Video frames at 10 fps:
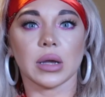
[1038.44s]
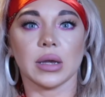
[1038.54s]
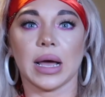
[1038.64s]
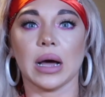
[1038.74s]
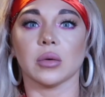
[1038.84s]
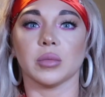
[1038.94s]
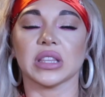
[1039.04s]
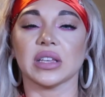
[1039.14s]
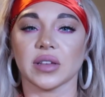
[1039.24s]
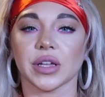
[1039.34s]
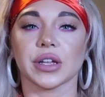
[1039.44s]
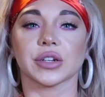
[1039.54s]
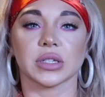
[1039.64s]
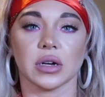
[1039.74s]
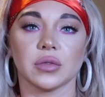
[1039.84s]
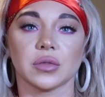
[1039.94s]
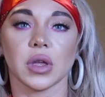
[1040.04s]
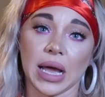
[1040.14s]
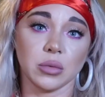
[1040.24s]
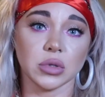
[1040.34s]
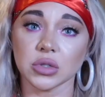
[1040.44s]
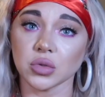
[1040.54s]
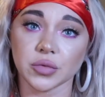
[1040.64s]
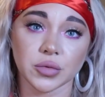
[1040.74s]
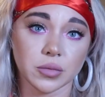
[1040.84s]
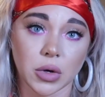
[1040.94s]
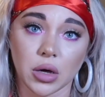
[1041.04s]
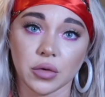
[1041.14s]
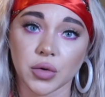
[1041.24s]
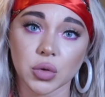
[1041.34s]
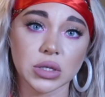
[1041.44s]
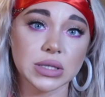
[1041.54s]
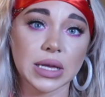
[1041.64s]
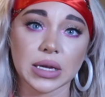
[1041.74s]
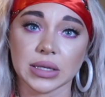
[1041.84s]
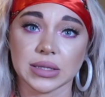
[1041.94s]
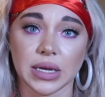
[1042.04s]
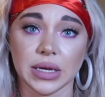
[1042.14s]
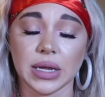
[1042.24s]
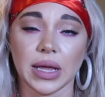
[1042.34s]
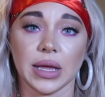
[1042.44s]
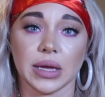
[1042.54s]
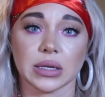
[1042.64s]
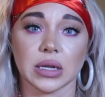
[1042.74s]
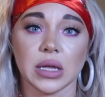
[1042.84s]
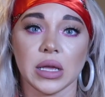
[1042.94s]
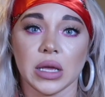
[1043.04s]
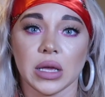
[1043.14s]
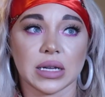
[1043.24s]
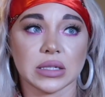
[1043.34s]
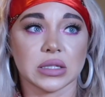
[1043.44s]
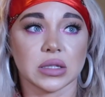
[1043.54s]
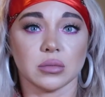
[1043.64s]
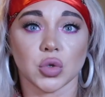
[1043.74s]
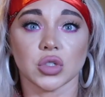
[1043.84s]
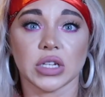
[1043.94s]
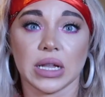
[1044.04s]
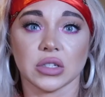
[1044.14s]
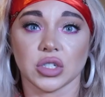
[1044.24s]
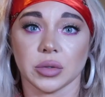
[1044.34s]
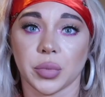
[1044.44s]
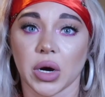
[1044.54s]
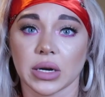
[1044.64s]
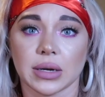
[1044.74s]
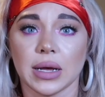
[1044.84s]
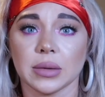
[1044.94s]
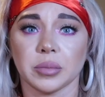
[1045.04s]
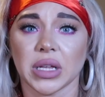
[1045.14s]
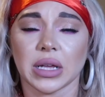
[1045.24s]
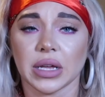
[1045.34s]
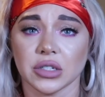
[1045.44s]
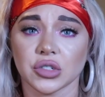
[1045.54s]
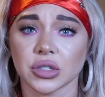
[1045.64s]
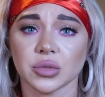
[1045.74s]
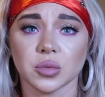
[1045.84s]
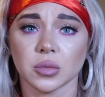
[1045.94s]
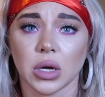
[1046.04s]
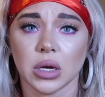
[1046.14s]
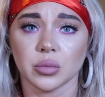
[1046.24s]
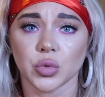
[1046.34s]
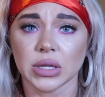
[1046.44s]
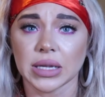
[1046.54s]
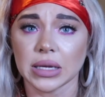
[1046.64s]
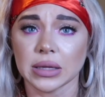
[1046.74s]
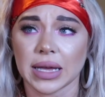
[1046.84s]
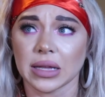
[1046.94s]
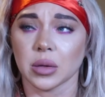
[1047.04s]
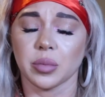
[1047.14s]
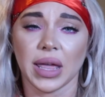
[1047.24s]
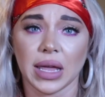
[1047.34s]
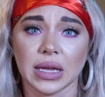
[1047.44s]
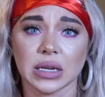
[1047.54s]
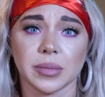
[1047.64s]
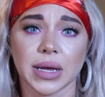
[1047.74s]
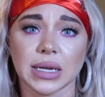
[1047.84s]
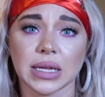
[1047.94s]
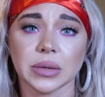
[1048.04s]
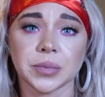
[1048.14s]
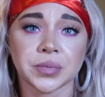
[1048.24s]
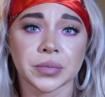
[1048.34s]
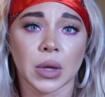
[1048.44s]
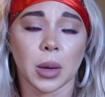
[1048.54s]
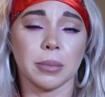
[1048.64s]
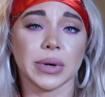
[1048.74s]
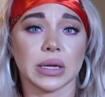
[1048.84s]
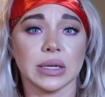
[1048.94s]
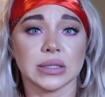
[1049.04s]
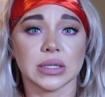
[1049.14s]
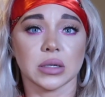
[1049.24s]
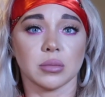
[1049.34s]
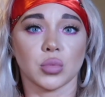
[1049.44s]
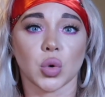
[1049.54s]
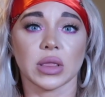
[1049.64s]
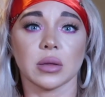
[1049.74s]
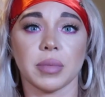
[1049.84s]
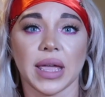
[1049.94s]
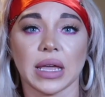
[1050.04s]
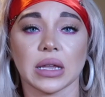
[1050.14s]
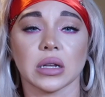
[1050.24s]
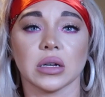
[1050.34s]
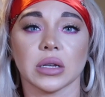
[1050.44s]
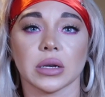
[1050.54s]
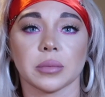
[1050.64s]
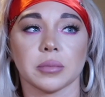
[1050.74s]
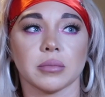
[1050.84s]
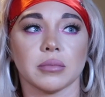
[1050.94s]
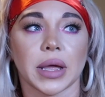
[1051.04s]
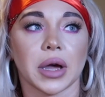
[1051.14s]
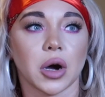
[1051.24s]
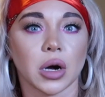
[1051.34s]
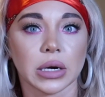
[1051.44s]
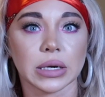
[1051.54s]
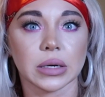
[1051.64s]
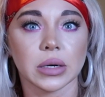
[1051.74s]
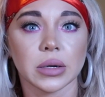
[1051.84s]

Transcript: not believing in yourself? I would lose focus, like I said, and that's the most challenging part. Not being injured, really, like the pain in my knee, but more in the pain in my heart.